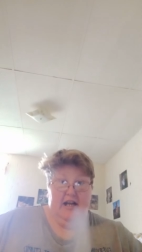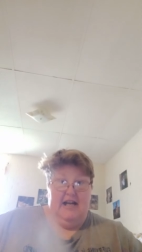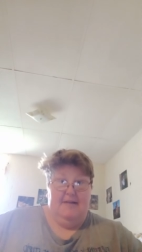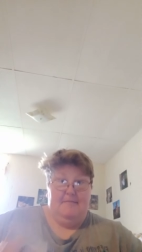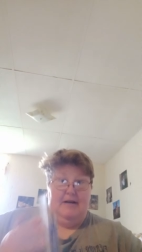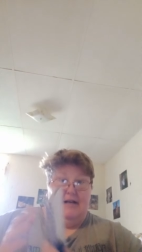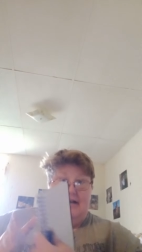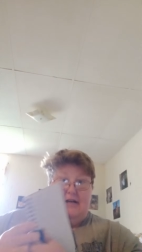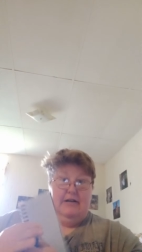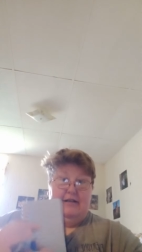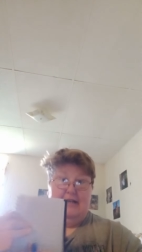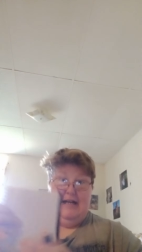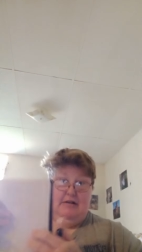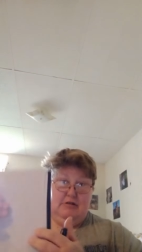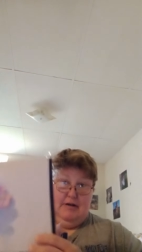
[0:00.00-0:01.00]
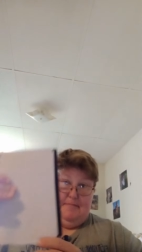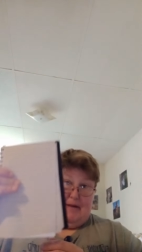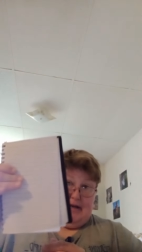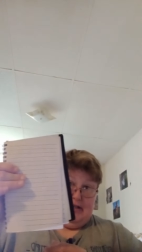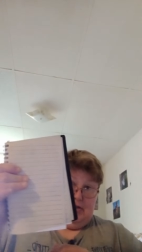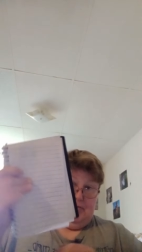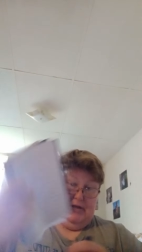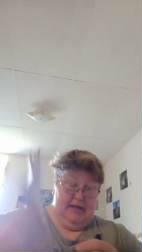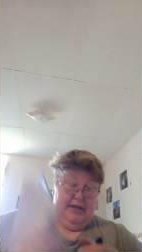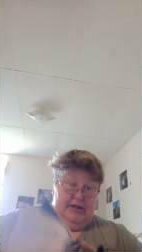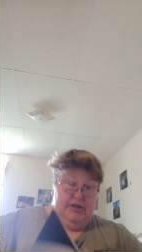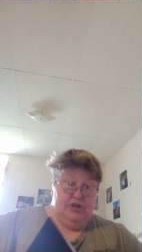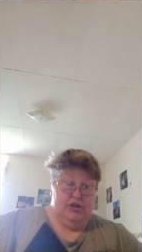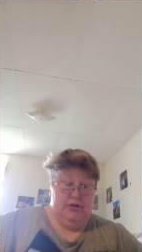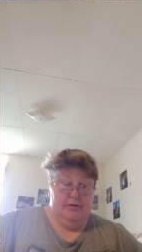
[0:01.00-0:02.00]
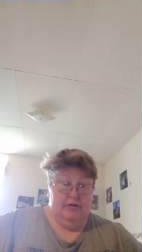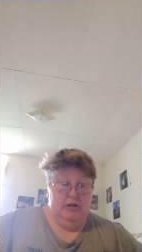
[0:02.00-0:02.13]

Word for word: I'm now on the back of the page.